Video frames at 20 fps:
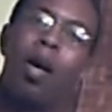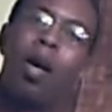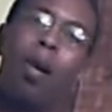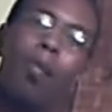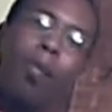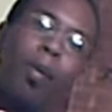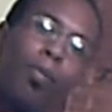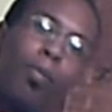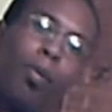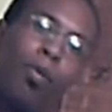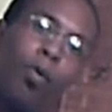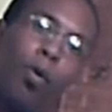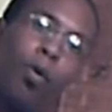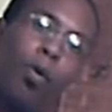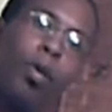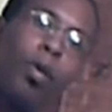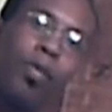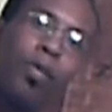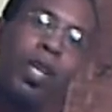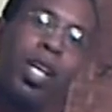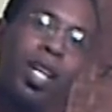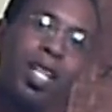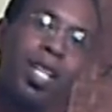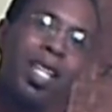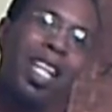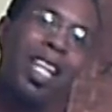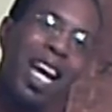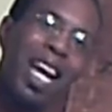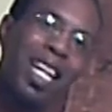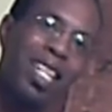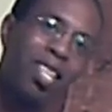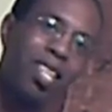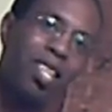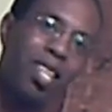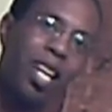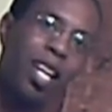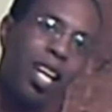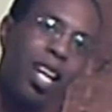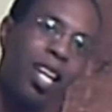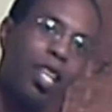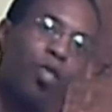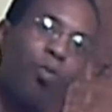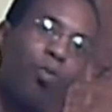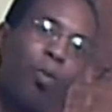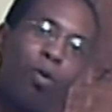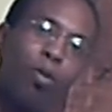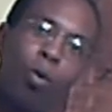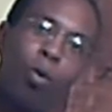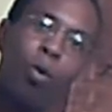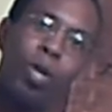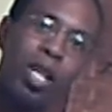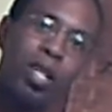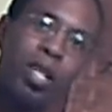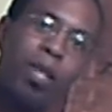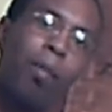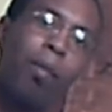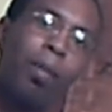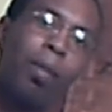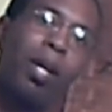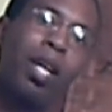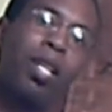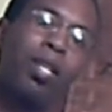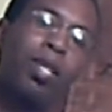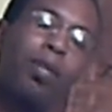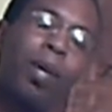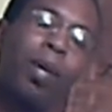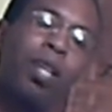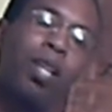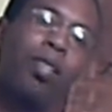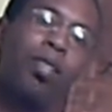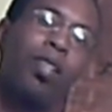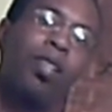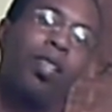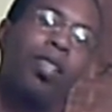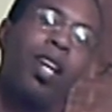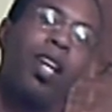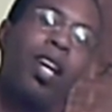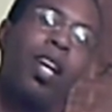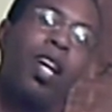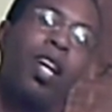But before we even get to that stage, before we get to the playing spaces,